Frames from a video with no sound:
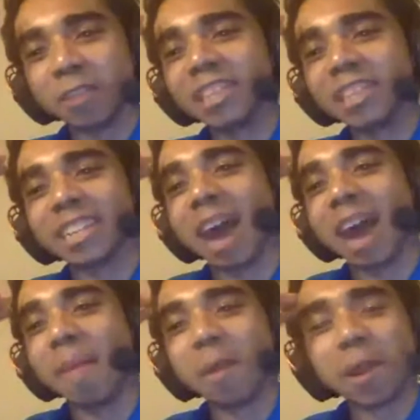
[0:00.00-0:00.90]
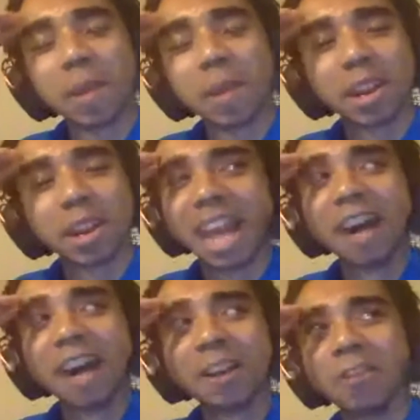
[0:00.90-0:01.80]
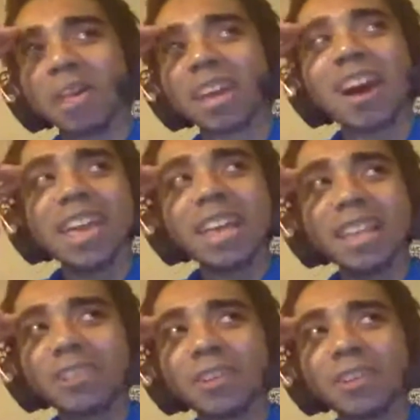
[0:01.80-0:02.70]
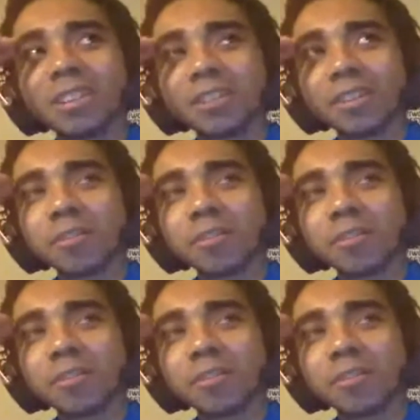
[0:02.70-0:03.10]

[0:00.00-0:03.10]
very realistic. I'm not going to be able to yell at you and be like, oh, yeah.